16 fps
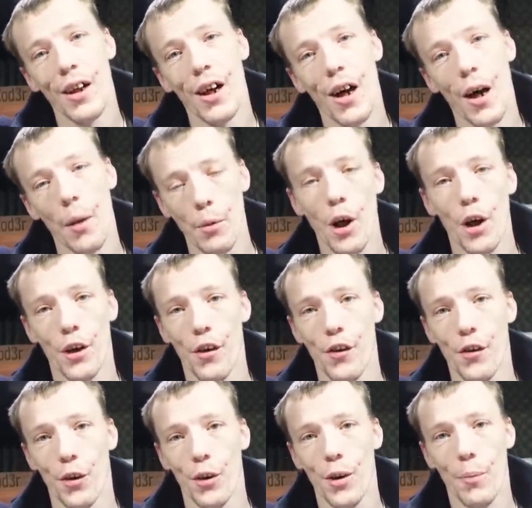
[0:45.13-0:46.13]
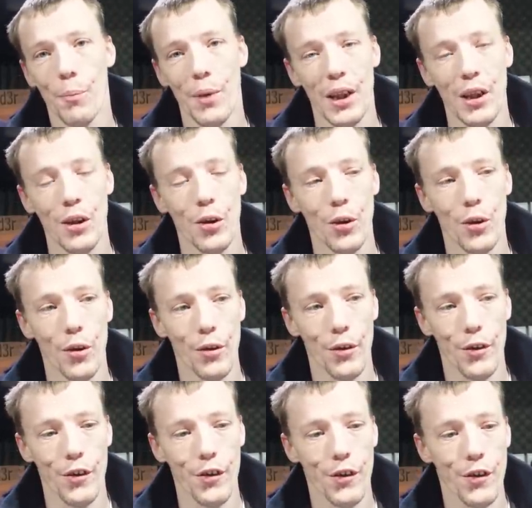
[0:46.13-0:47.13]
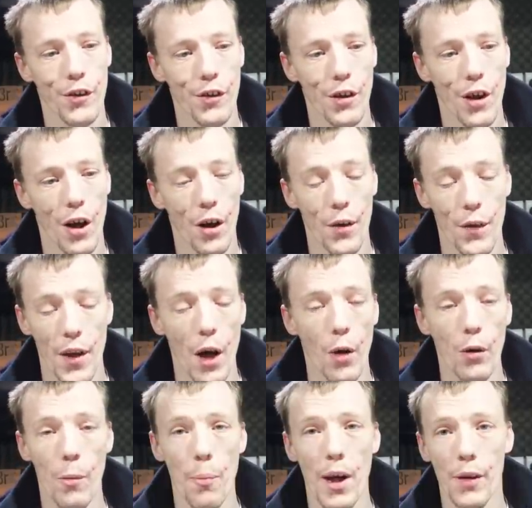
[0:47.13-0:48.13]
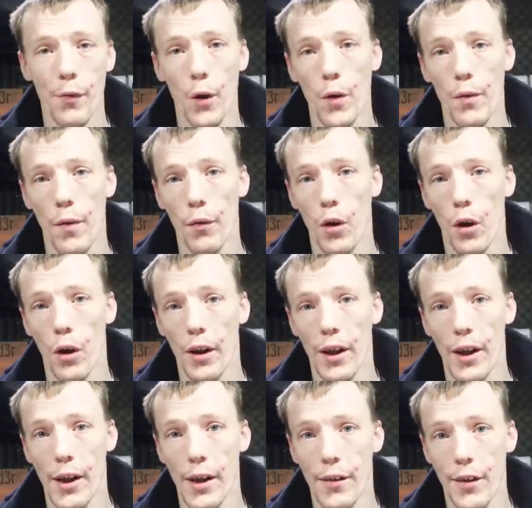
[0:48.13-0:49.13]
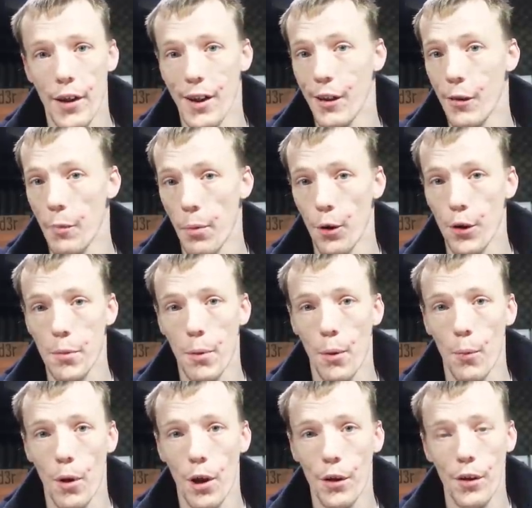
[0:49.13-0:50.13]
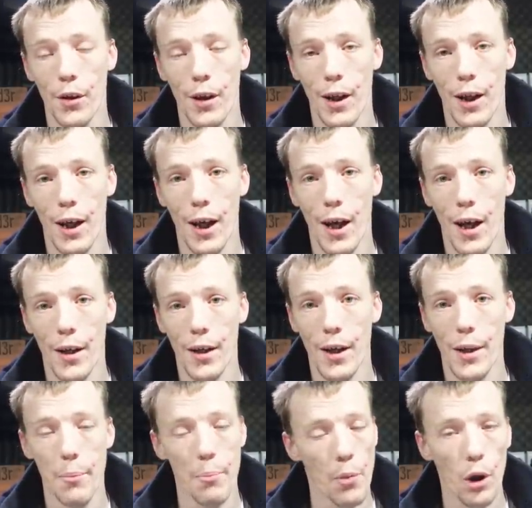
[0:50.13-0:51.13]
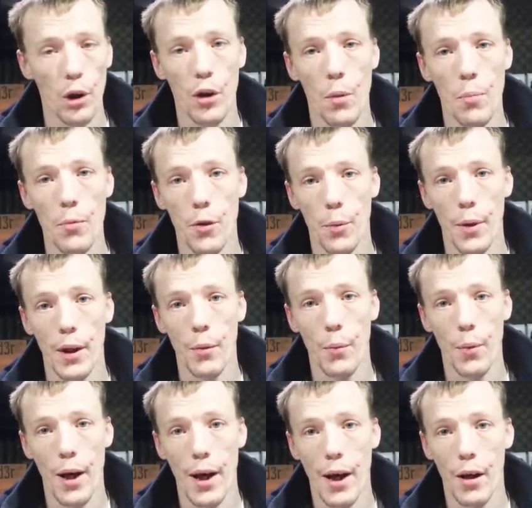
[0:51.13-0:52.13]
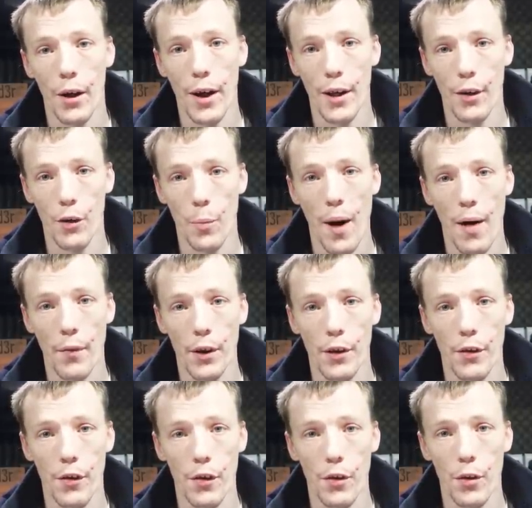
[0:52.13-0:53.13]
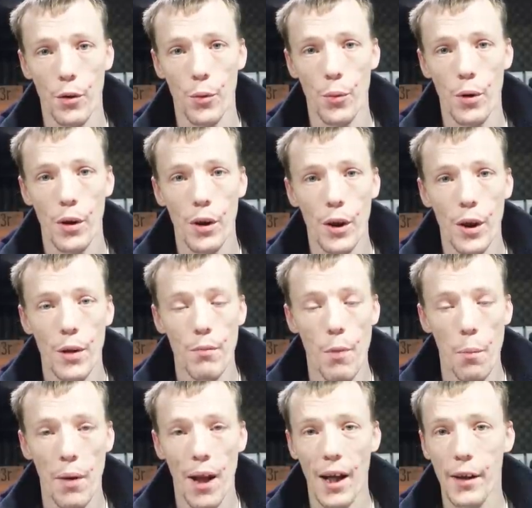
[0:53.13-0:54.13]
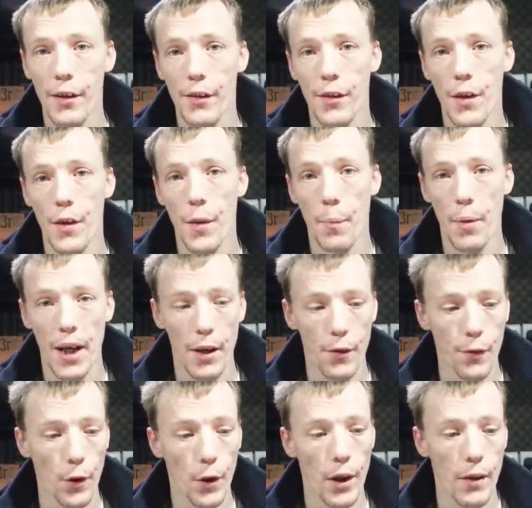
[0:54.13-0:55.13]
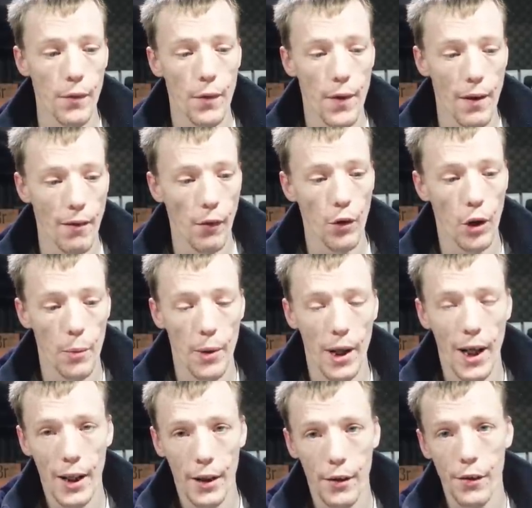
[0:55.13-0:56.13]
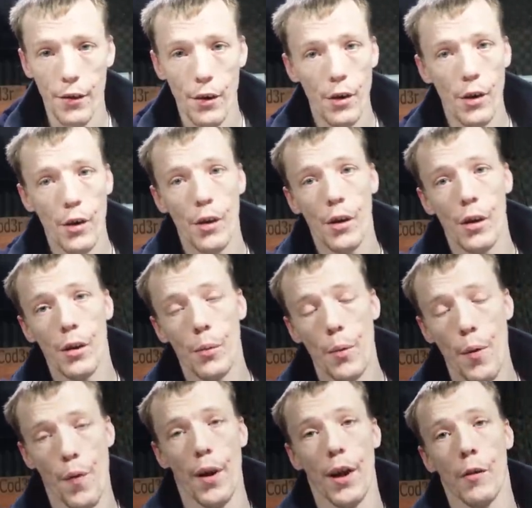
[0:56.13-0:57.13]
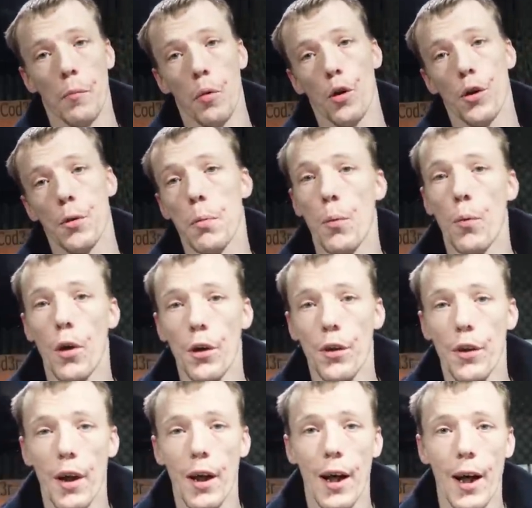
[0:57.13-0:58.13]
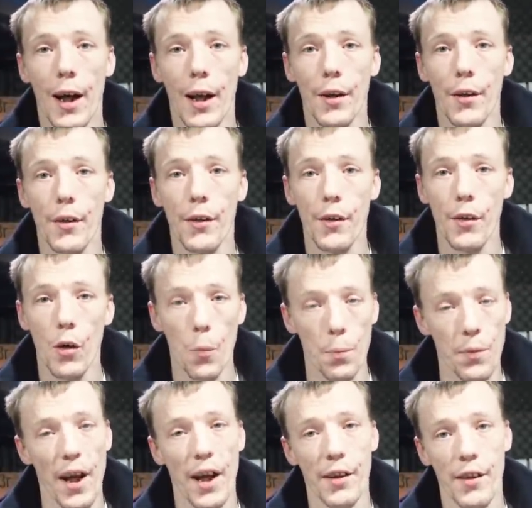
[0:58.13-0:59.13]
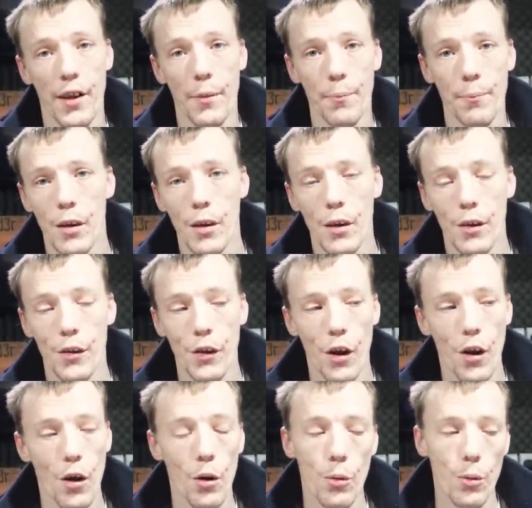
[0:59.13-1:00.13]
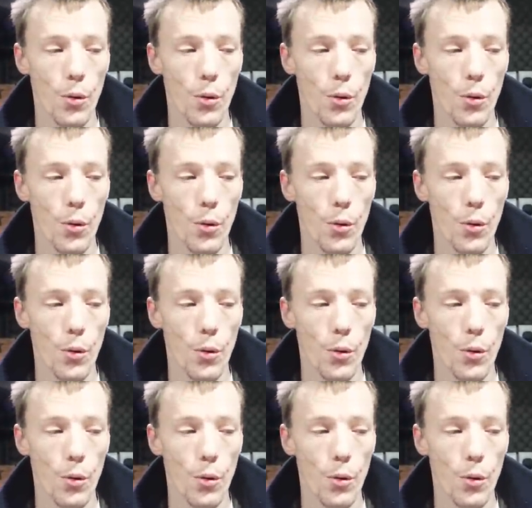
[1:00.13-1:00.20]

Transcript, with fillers: I'm kind of stuck because uh, the only P S five I've got is an exploitable one, and it might come to it where I end up having to replace the P S five that I've got in my hand with an exploitable one and update it. So